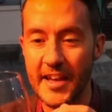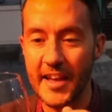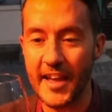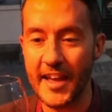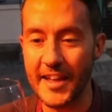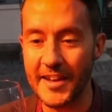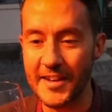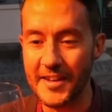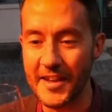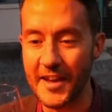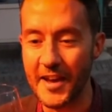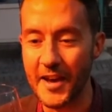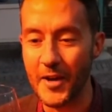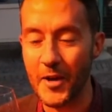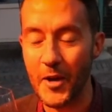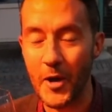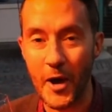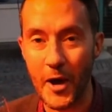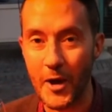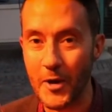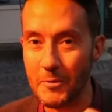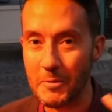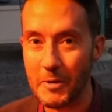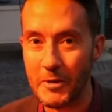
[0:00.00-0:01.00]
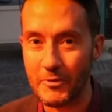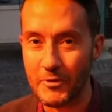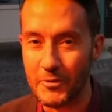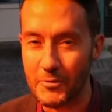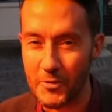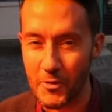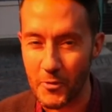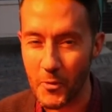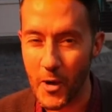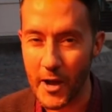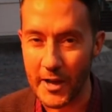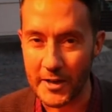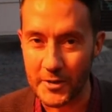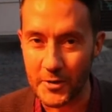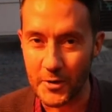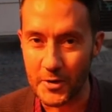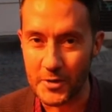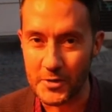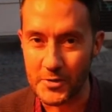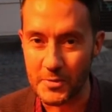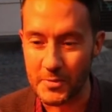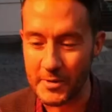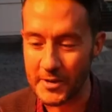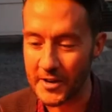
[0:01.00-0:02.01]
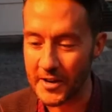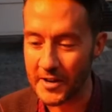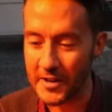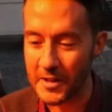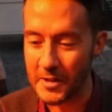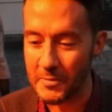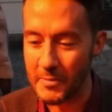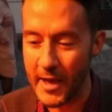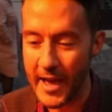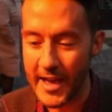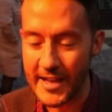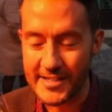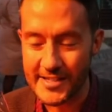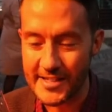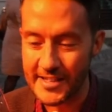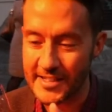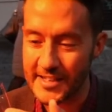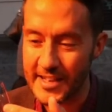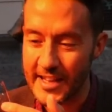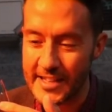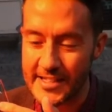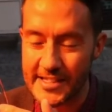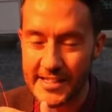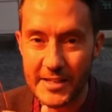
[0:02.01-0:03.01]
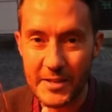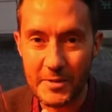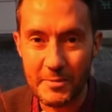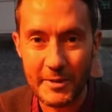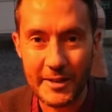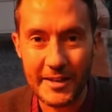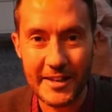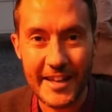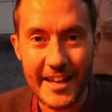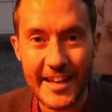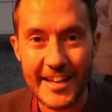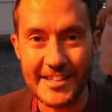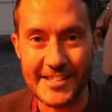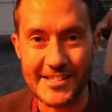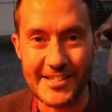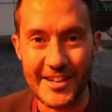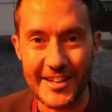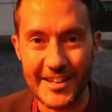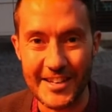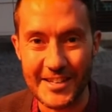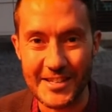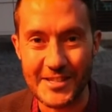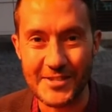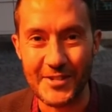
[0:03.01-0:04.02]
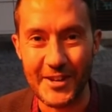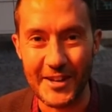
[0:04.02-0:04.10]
and I remember from wine tours we've been on in the past, it has a little bit of legs on it as